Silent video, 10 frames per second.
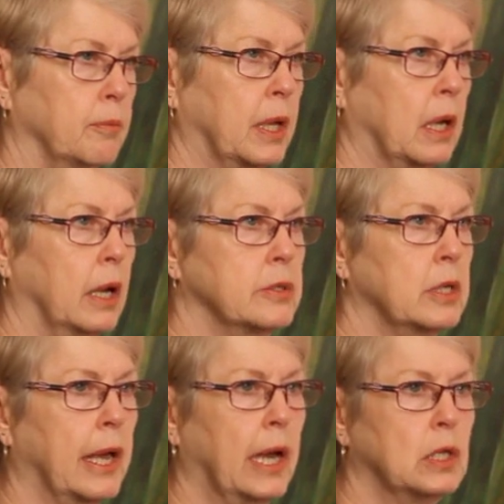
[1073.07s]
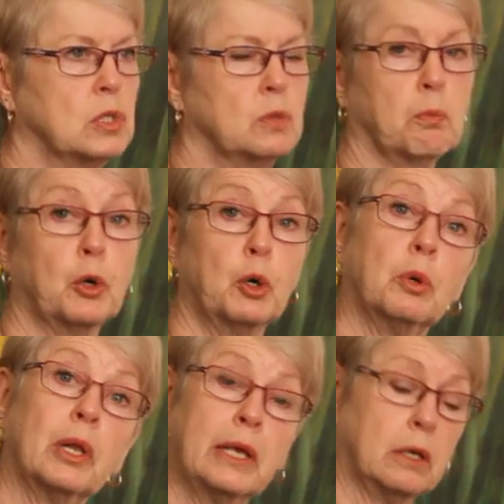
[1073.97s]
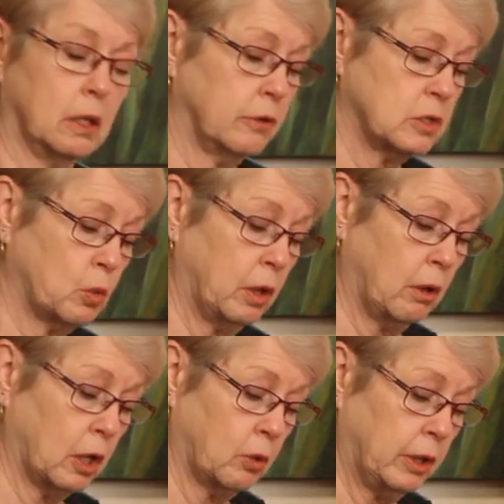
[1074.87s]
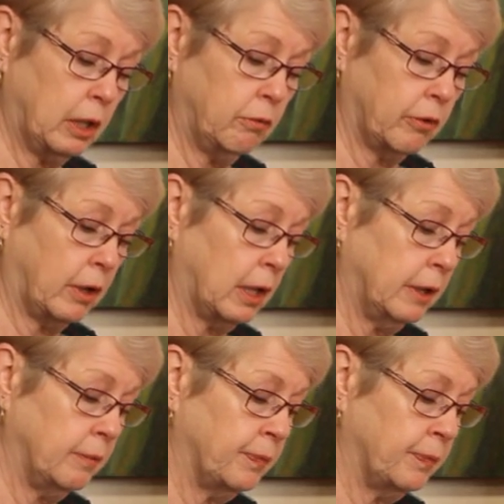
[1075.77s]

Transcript: because it has purple in it, this quinacridone violet,